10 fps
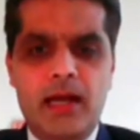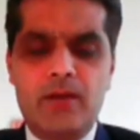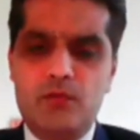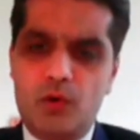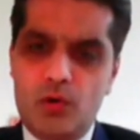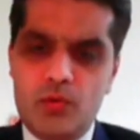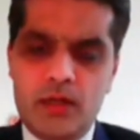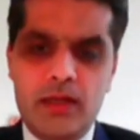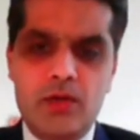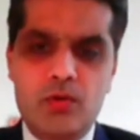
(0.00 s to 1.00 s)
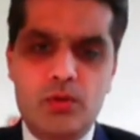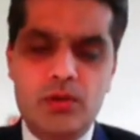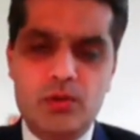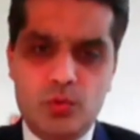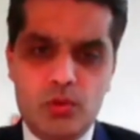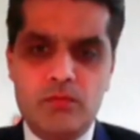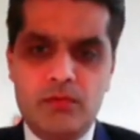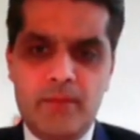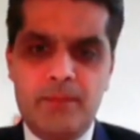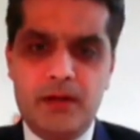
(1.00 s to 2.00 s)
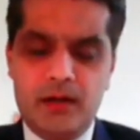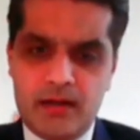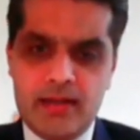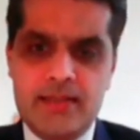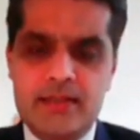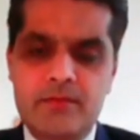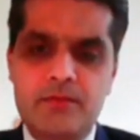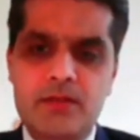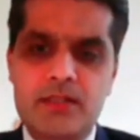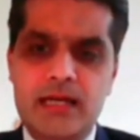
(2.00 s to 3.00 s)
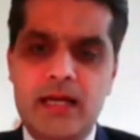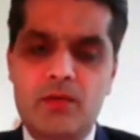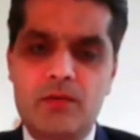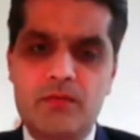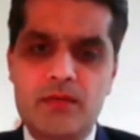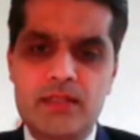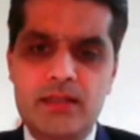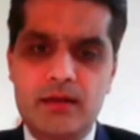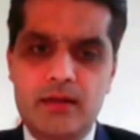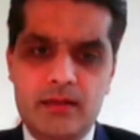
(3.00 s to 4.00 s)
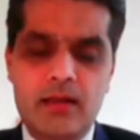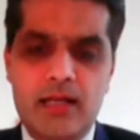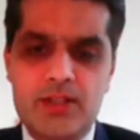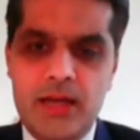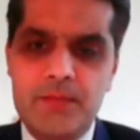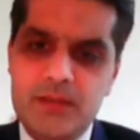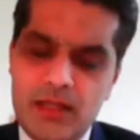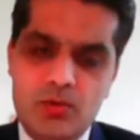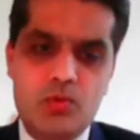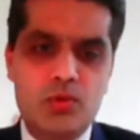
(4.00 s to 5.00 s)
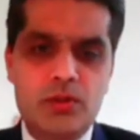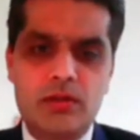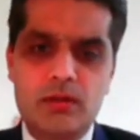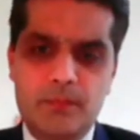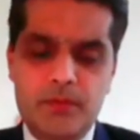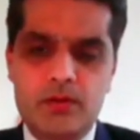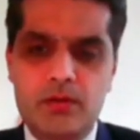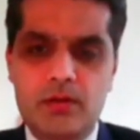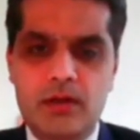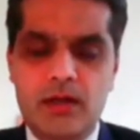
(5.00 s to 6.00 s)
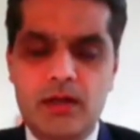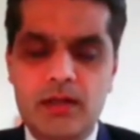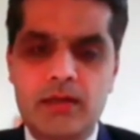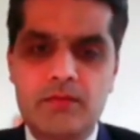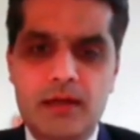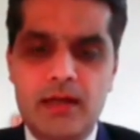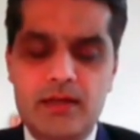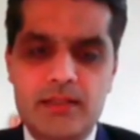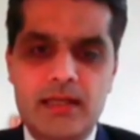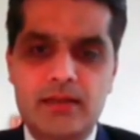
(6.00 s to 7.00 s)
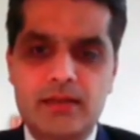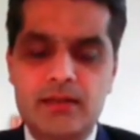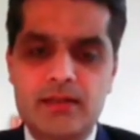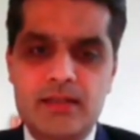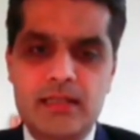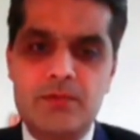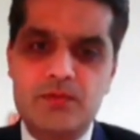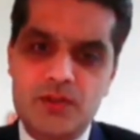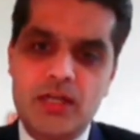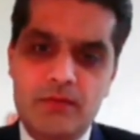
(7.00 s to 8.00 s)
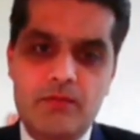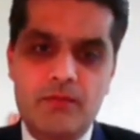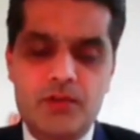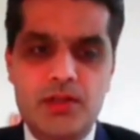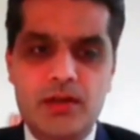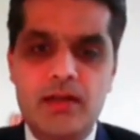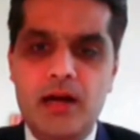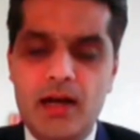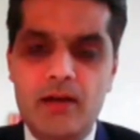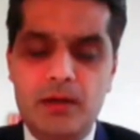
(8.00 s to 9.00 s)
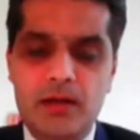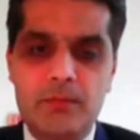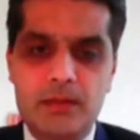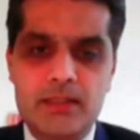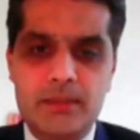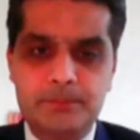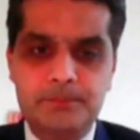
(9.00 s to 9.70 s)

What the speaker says: And if you want to really go the growth way, aggressive style of investing in the large caps, then you go the other way and select the other schemes which are running higher multiples.